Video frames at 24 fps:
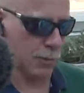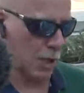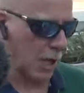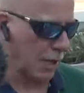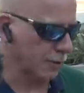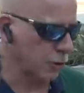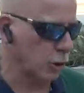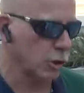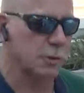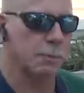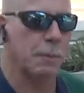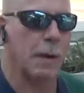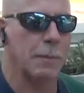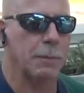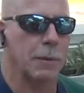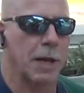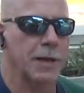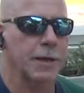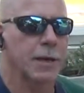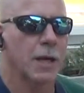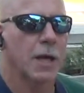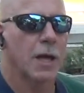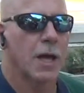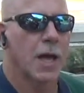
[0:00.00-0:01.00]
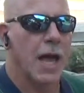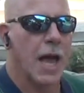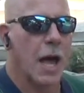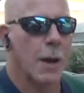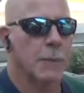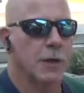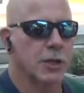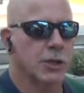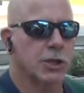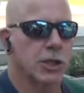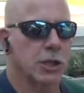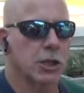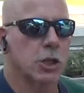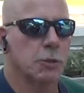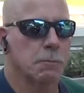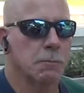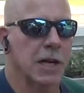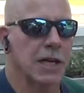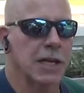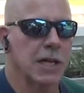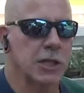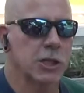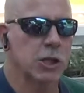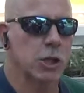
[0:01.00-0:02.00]
Constitution Pipeline, how much
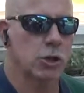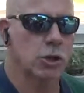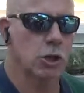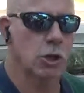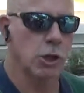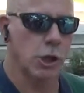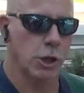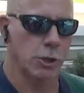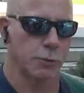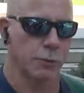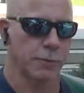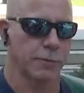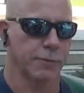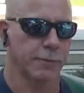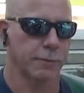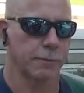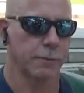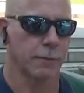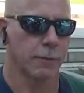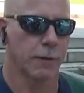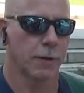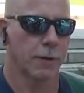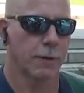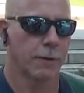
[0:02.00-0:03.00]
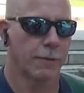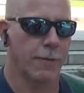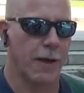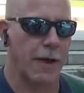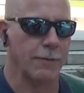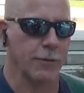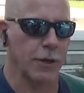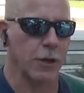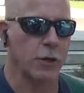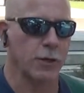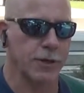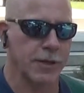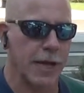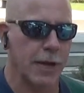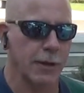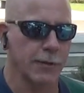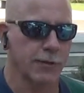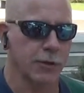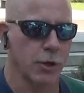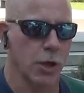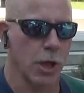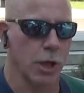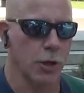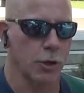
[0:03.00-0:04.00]
money did you lose?
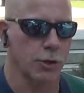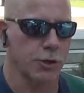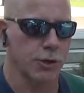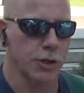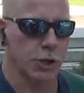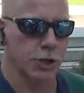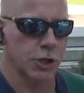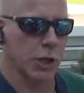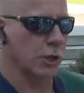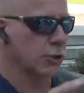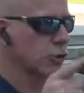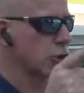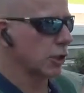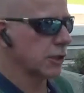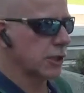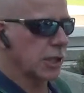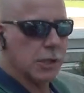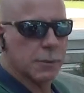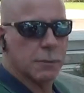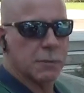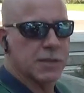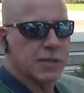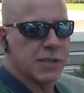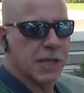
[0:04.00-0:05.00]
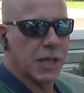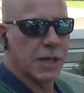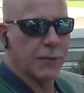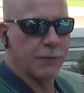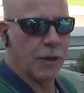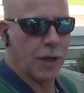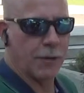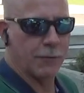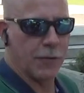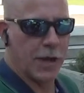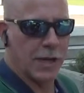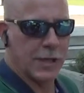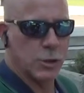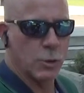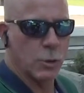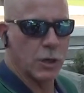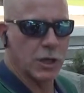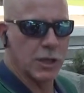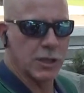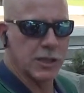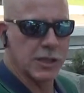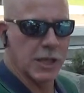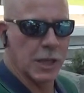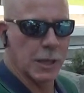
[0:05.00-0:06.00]
$500,000. The judge looked at them and said, if I find you
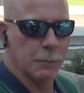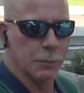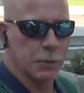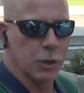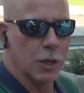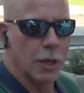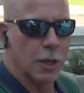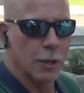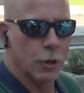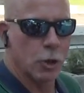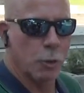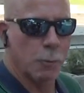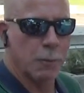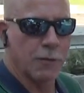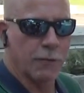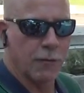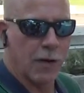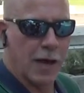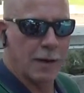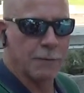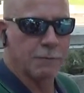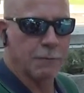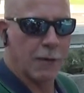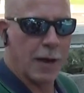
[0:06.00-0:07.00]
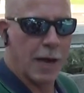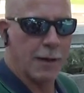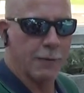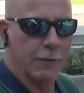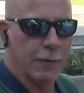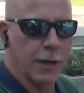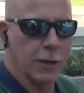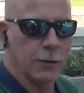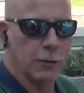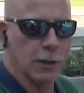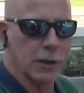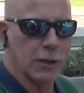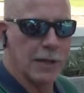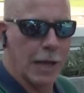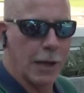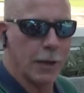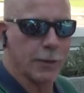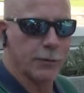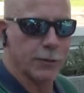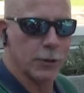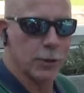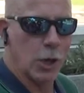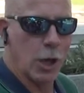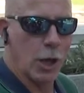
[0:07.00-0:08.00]
in contempt, you'll be fined
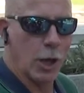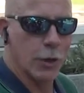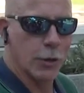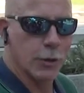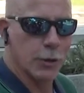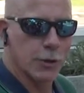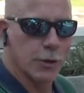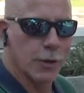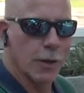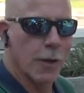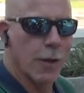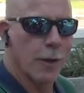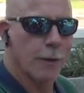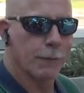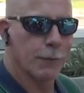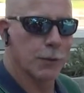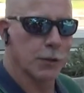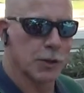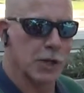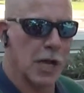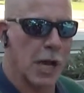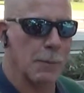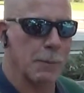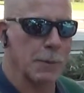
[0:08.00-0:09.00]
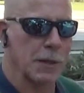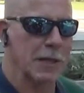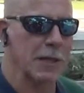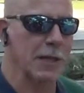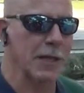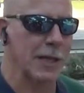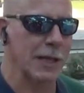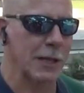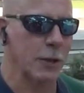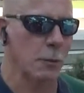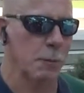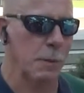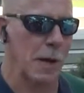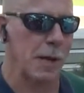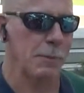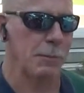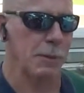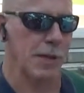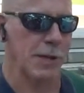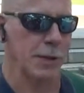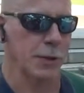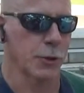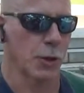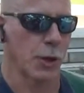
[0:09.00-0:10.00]
$500,000 for stopping an illegal
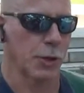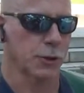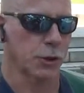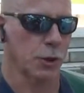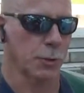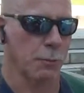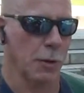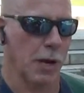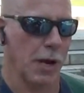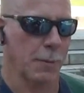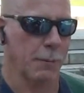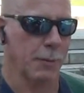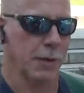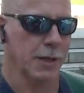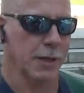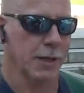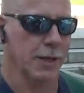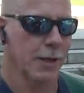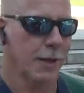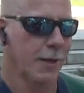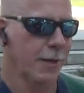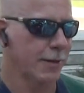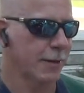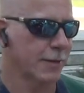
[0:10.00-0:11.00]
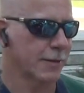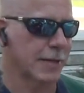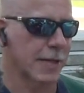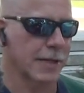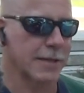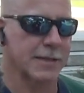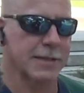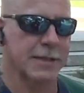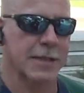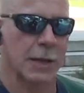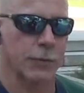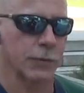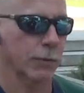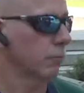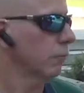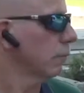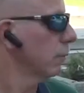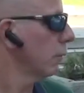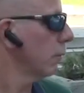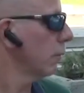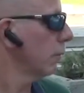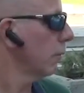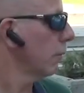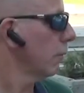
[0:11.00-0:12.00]
pipeline across your property. This has nothing,
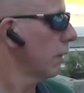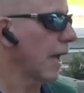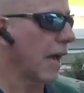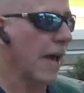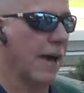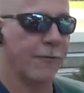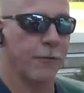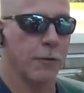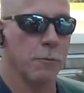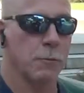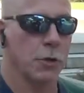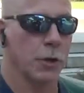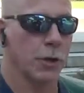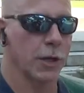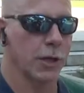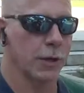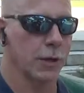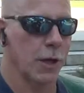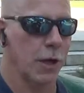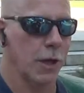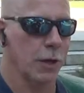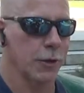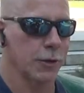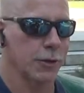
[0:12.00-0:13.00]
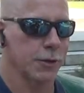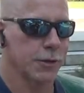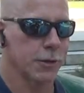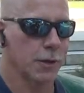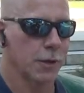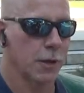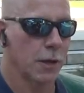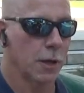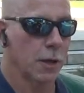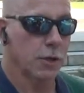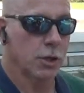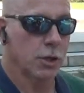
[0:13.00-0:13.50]
$500,000.